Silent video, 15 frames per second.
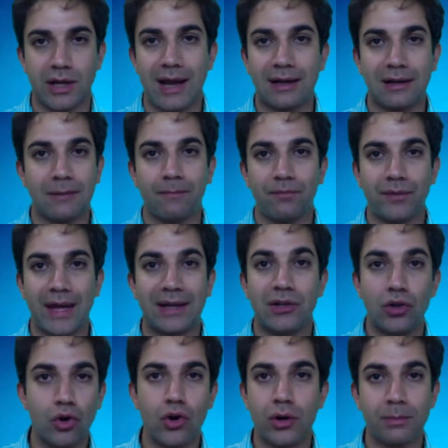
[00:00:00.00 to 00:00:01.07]
and
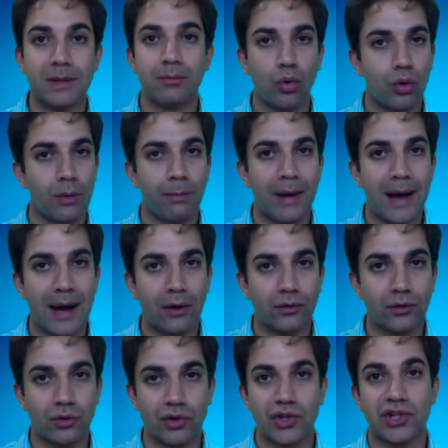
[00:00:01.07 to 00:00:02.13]
learn a bit more
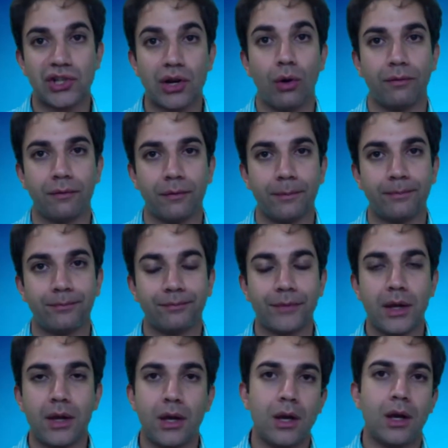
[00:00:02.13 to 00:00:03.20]
about yourself.
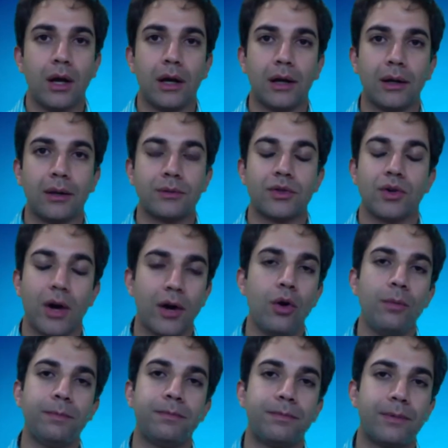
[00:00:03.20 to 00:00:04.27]
So I
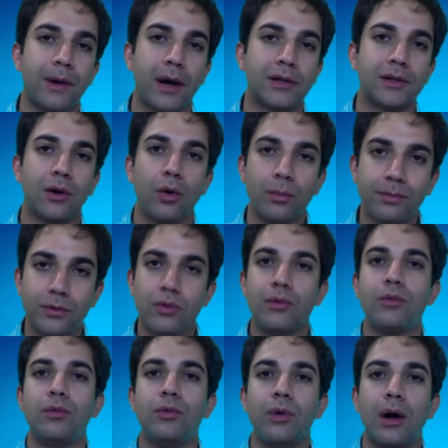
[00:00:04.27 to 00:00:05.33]
hope
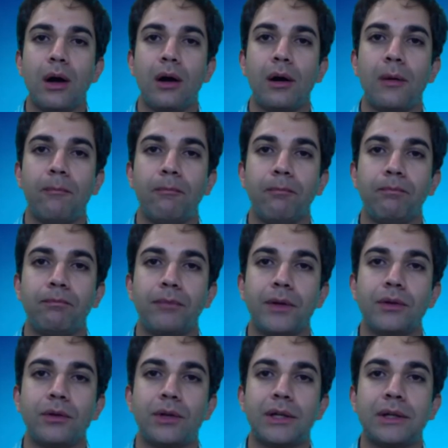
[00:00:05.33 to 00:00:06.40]

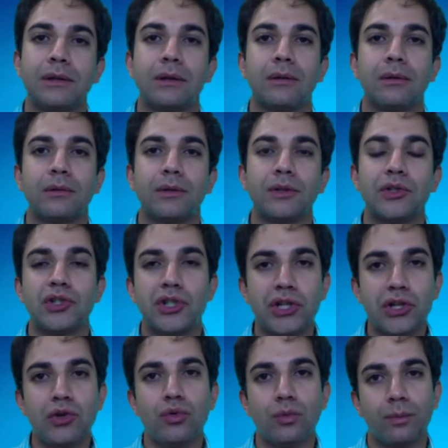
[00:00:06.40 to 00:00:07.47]
you can
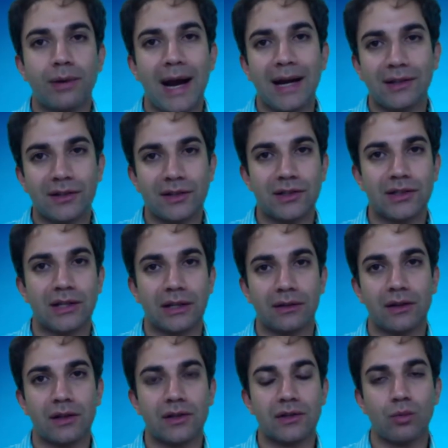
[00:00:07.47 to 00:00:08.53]
continue practicing
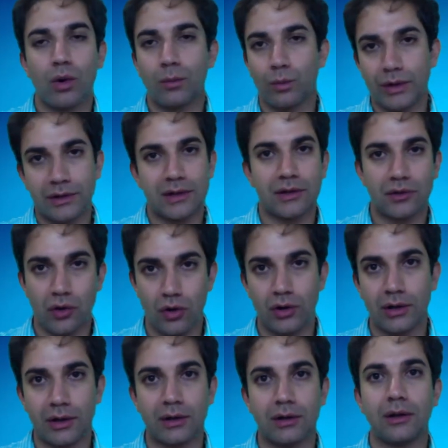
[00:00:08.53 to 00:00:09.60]
this, what we did
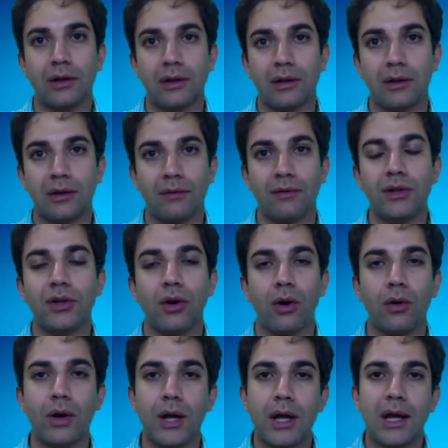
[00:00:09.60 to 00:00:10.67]
earlier in the video,
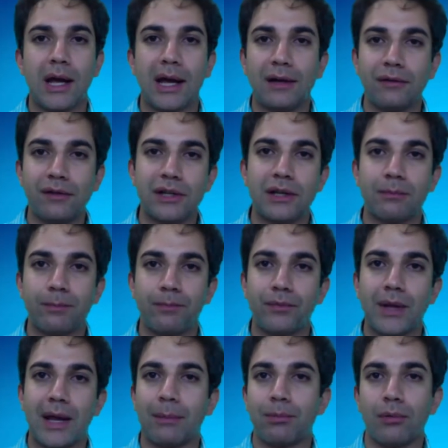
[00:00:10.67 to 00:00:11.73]
and if you can
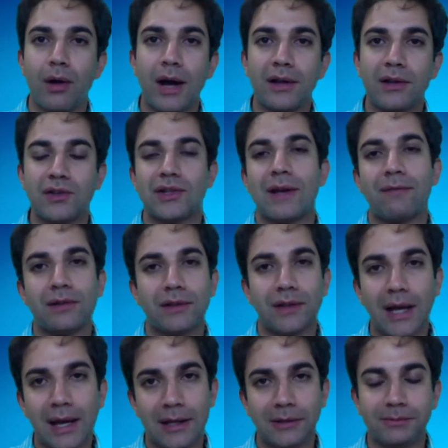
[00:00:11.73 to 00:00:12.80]
apply this every
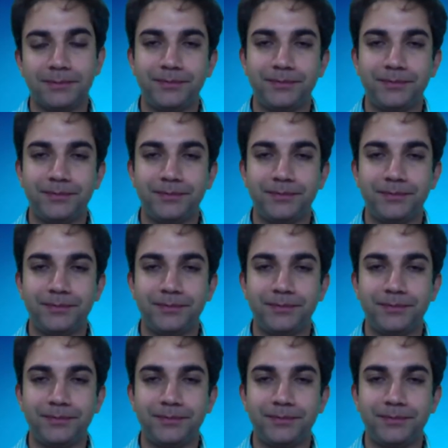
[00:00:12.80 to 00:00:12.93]
day,